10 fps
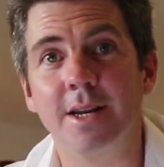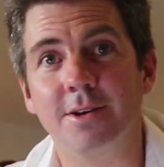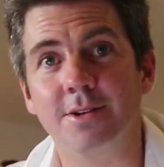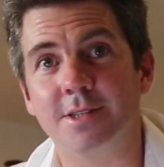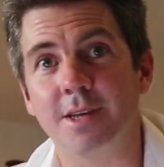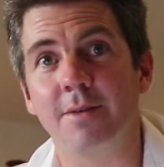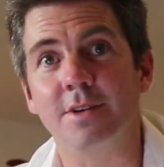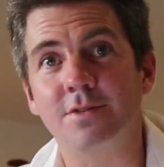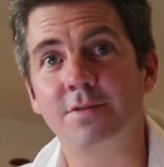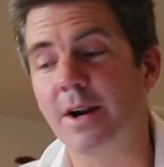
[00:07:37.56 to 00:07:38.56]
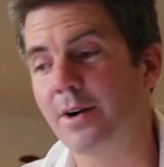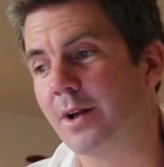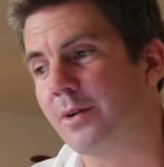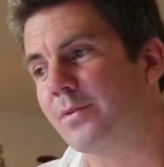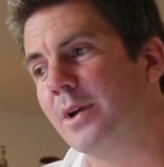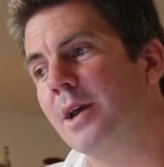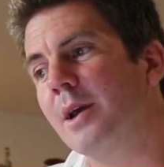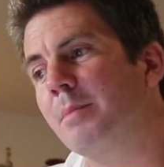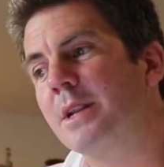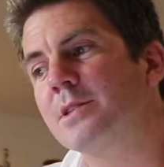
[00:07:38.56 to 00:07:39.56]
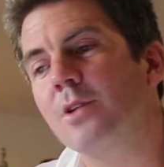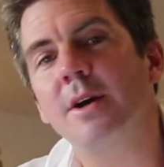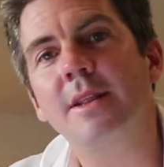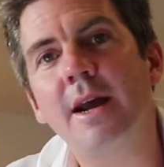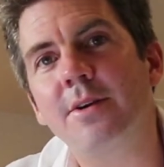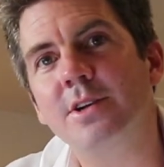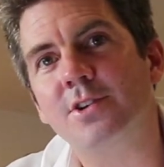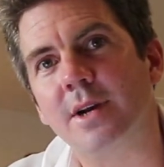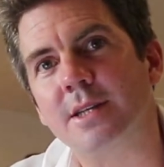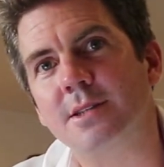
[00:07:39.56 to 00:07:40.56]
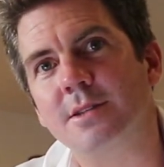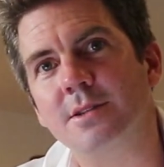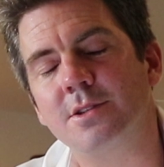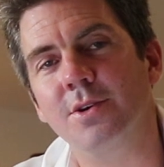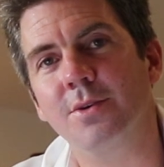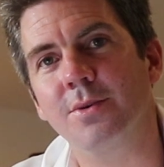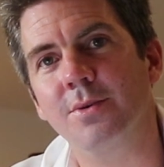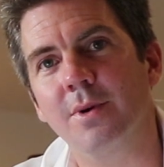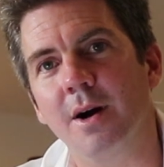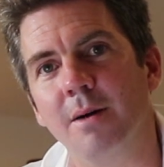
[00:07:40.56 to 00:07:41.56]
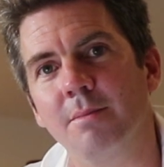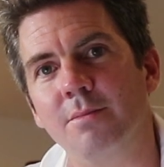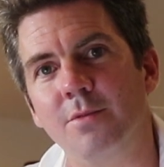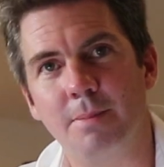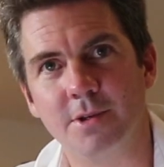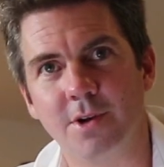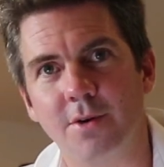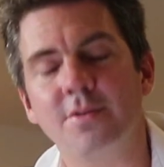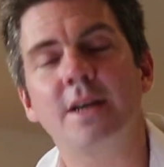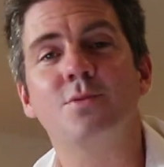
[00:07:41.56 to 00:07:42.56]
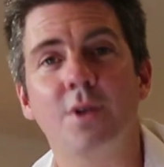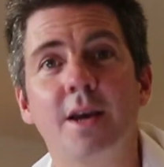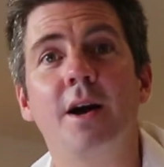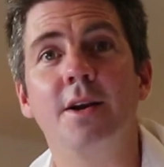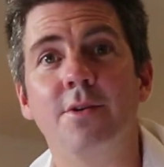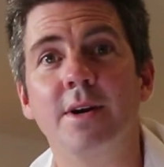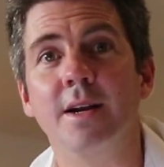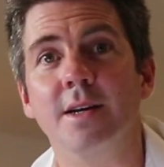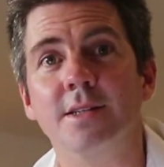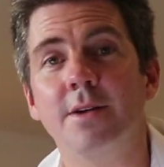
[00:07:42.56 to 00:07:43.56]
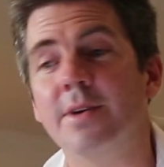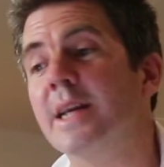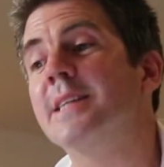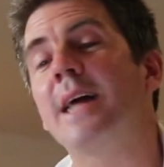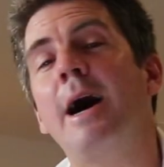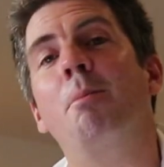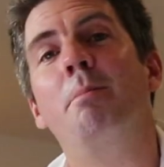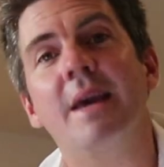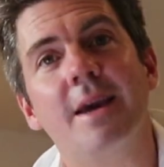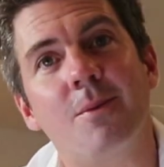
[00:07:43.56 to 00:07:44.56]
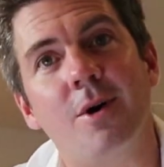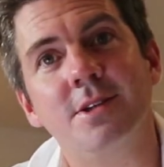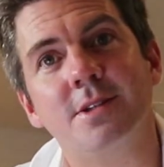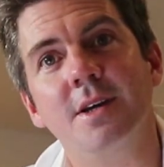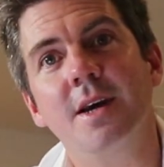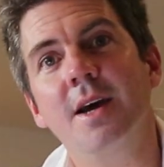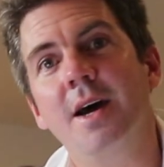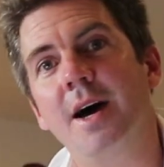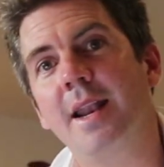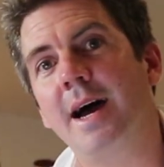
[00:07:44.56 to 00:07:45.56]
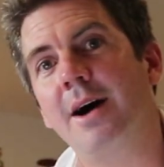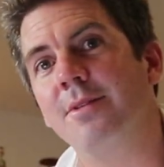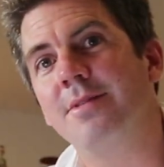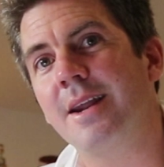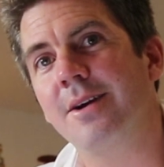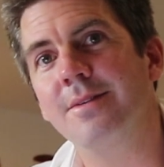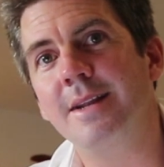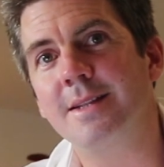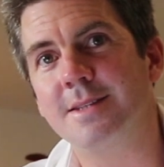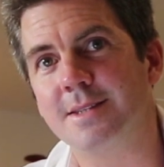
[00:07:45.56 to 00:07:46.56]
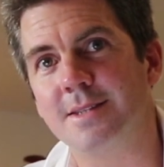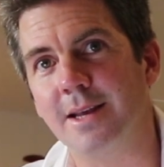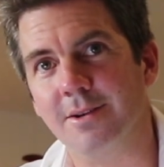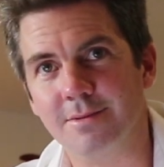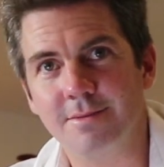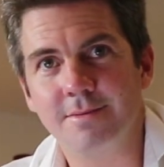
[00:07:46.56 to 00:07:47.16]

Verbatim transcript: good service. Fair enough. But it's not in their interest to rip us off. That's what I kind of realized. I realized how big it was and how they don't need to steal.